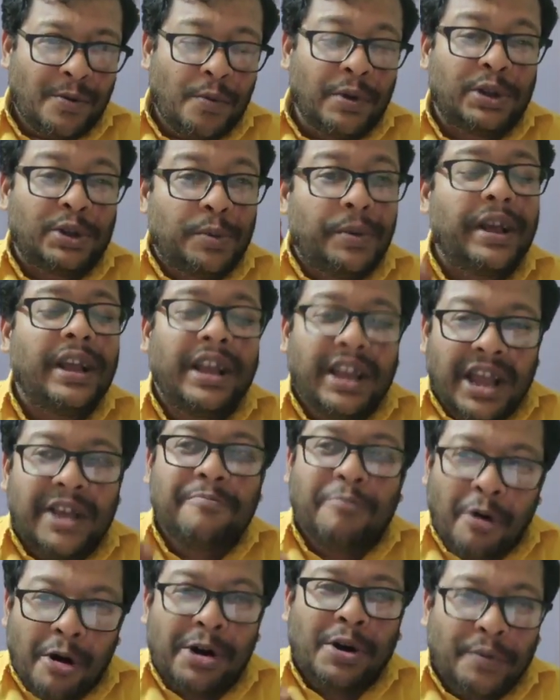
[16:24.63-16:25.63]
which we
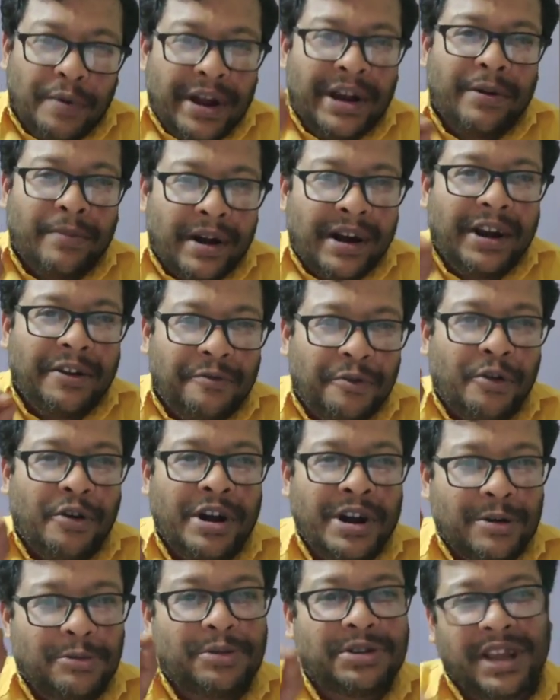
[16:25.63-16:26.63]
keep on doing
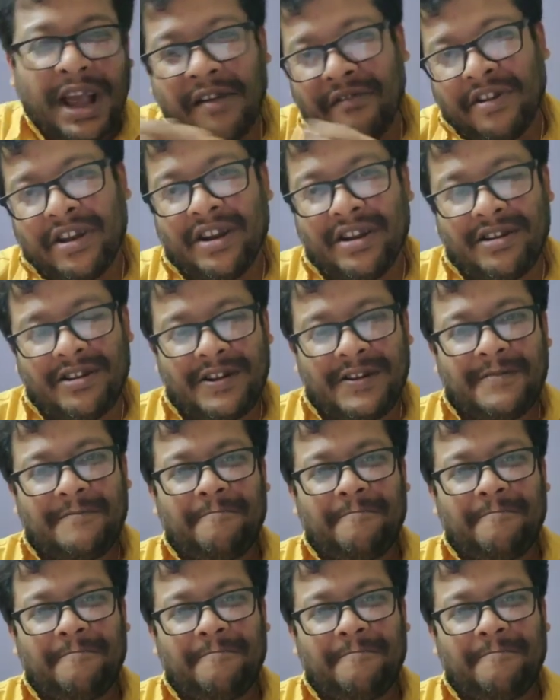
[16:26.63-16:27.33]
24/7.